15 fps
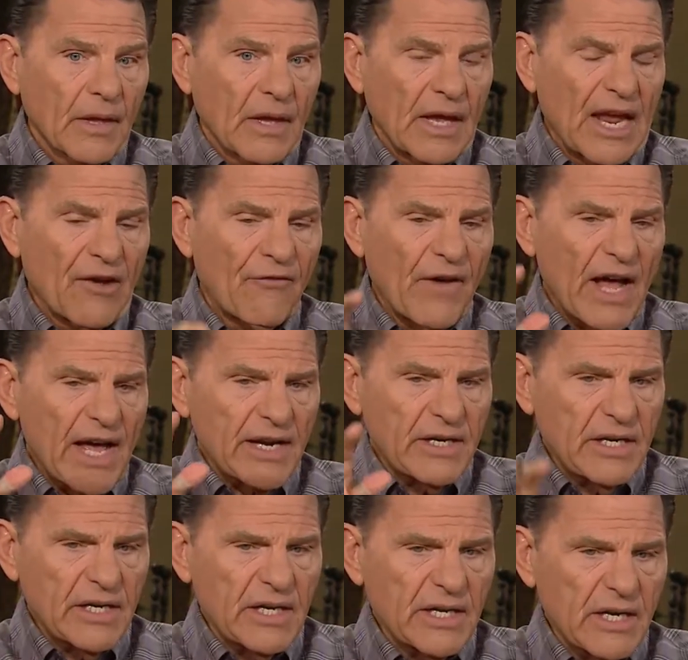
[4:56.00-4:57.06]
if I
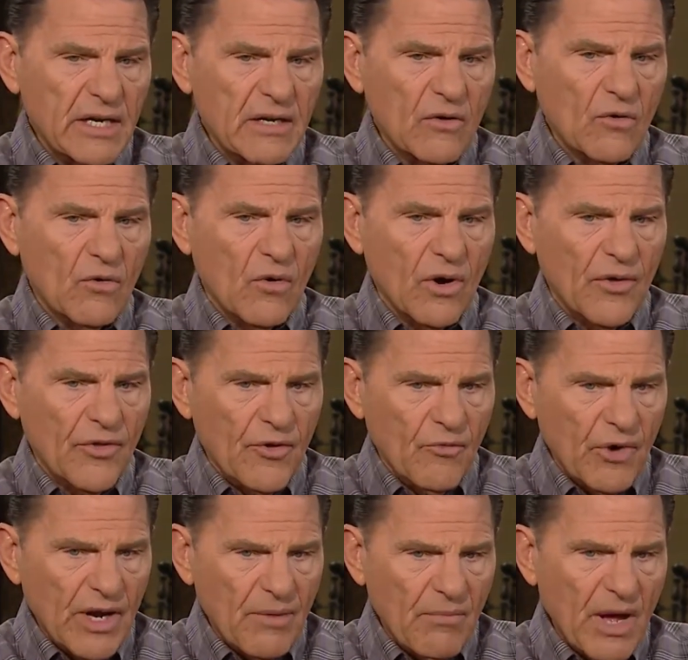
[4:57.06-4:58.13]
did what the
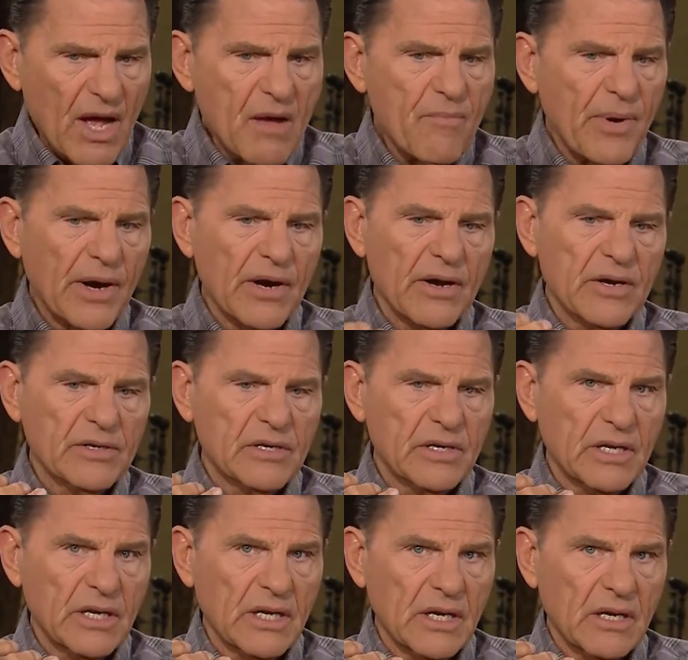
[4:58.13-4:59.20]
way my parents
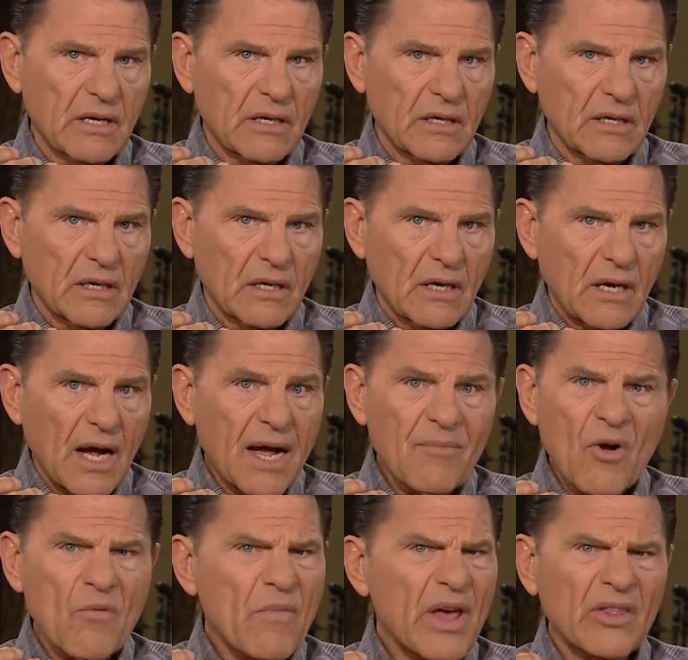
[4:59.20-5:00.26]
did, I'm
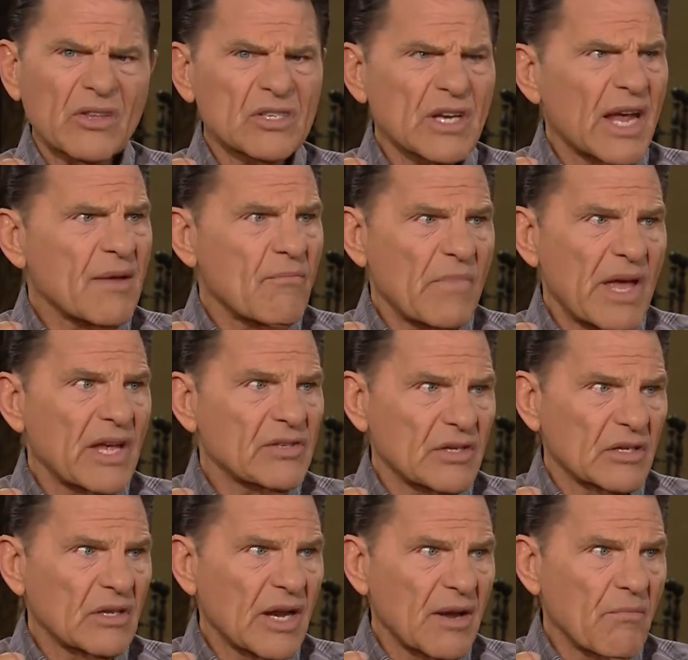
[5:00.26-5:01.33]
gonna make the same mess
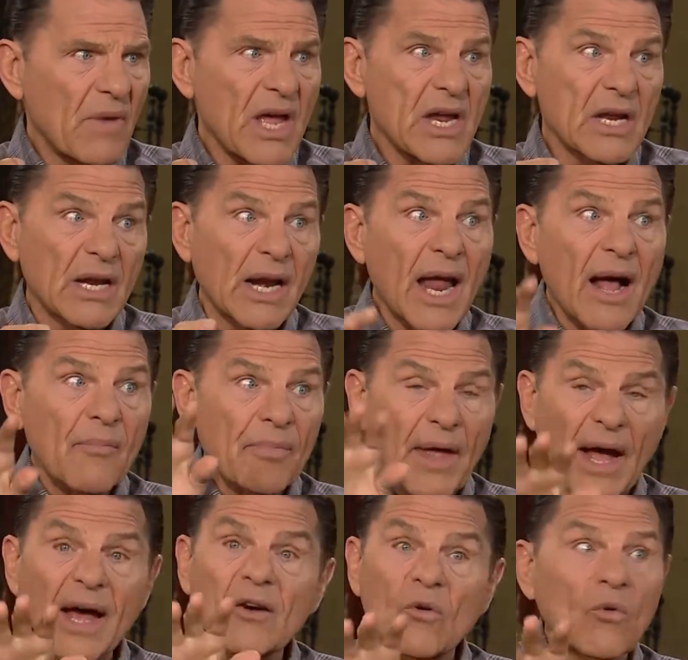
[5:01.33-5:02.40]
that they made, and I
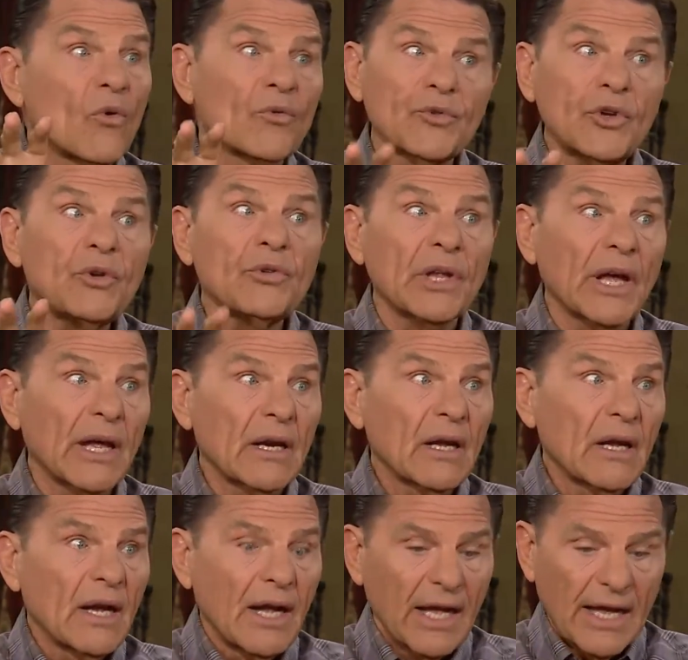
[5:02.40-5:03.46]
I don't want to do that.
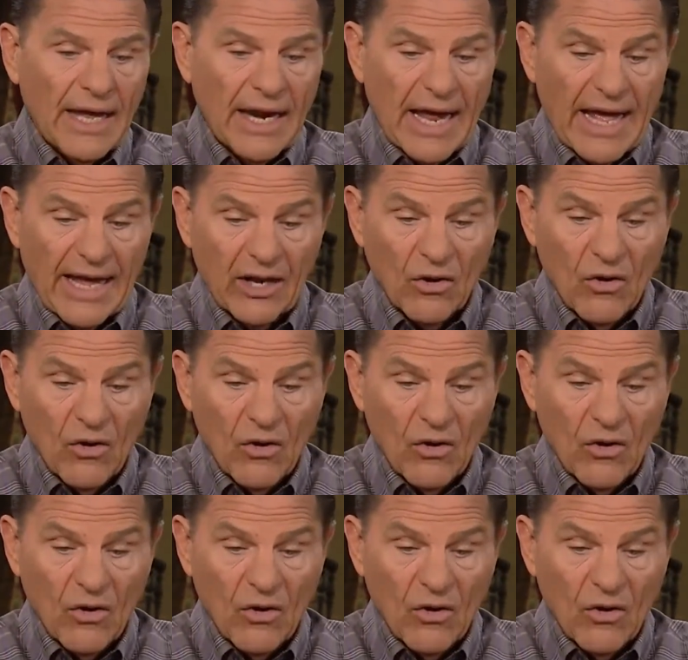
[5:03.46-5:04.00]
And I had